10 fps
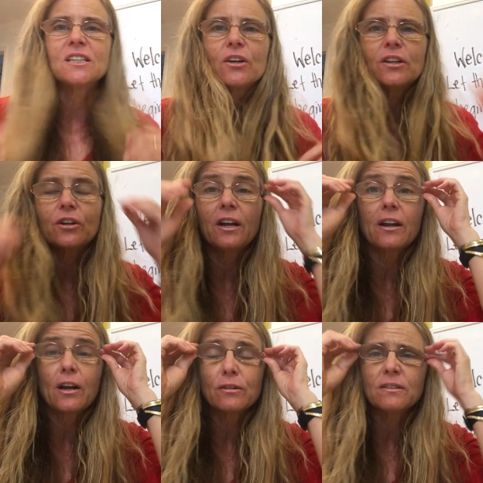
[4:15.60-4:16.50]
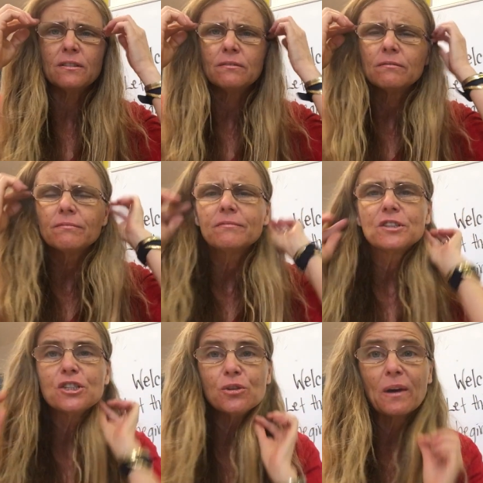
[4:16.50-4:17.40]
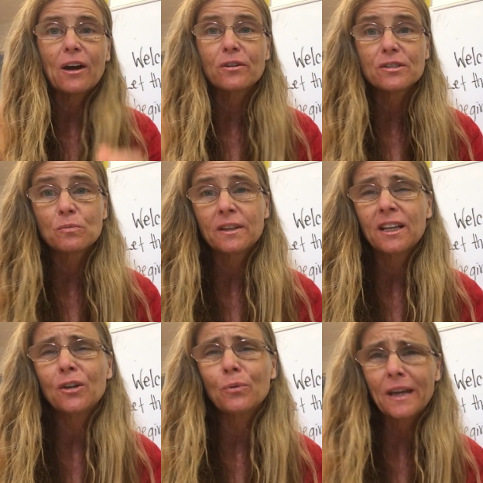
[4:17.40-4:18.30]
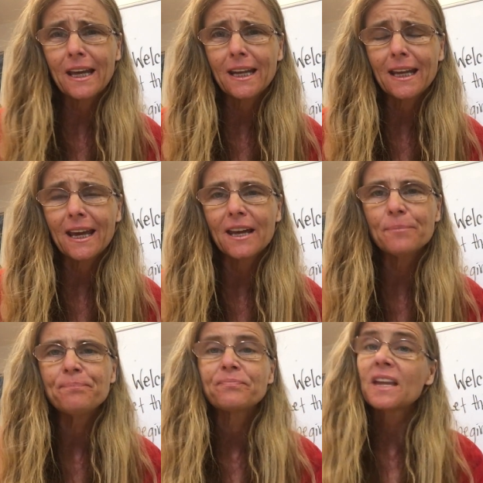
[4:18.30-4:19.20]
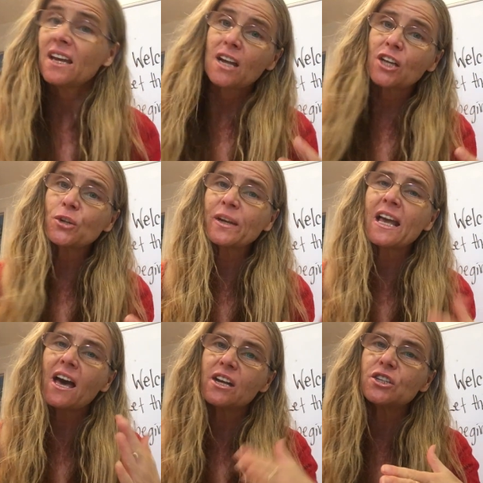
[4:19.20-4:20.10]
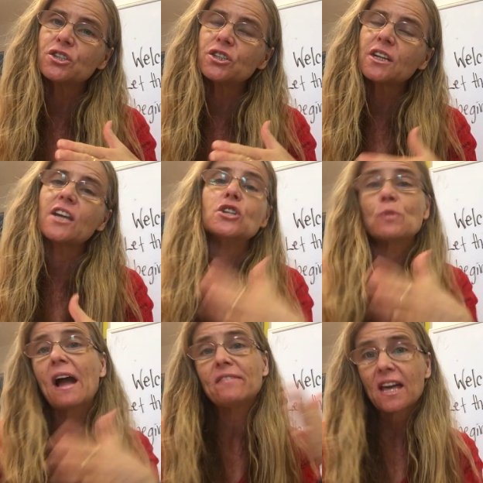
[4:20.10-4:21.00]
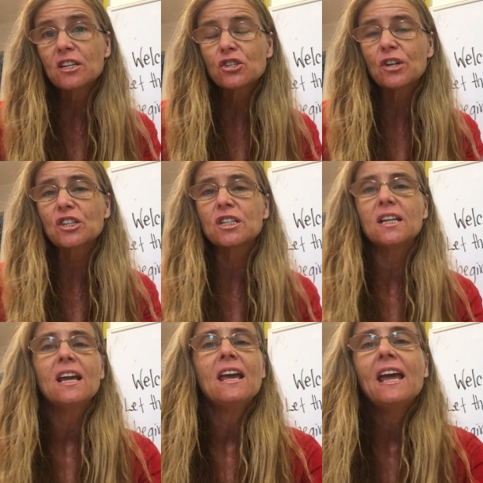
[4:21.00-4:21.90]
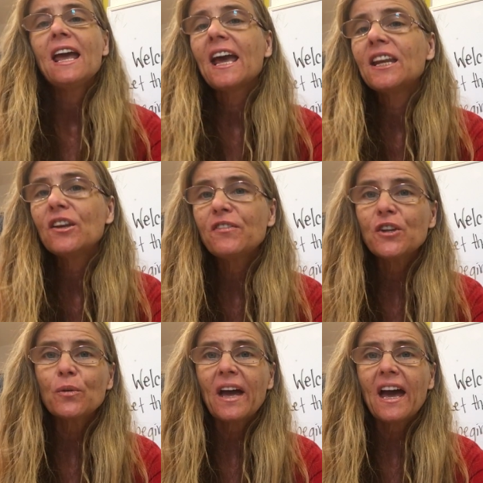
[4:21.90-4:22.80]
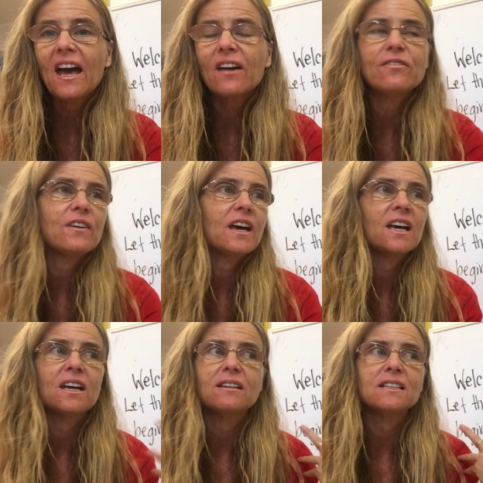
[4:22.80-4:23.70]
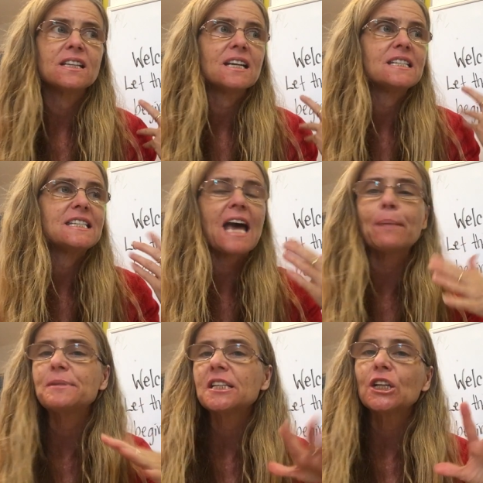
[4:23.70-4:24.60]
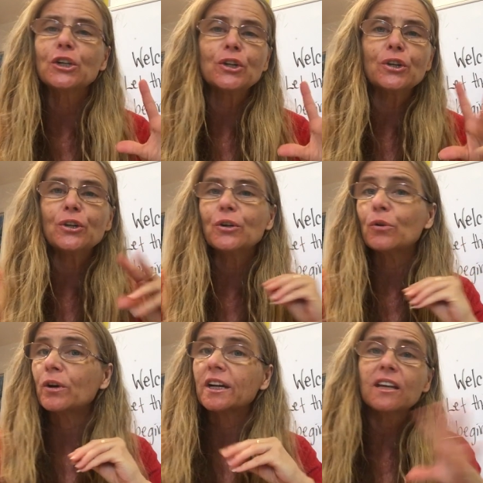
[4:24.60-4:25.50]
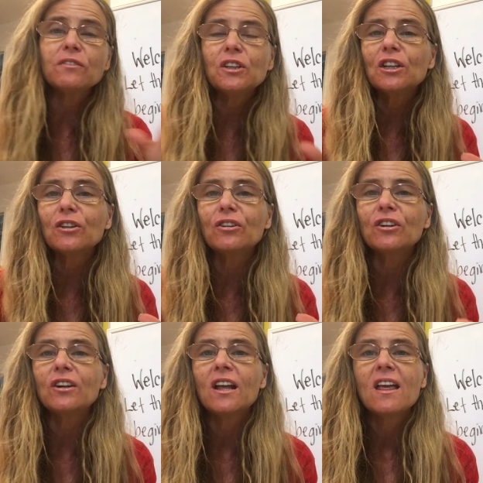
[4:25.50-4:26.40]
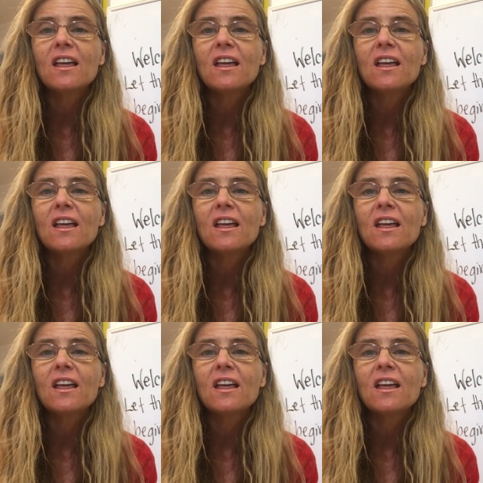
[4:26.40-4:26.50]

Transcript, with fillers: tearing your hair out in two hours when they don't get it yet and not knowing how to kind of drive that instruction. And if you have an adapted learner or a gifted learner,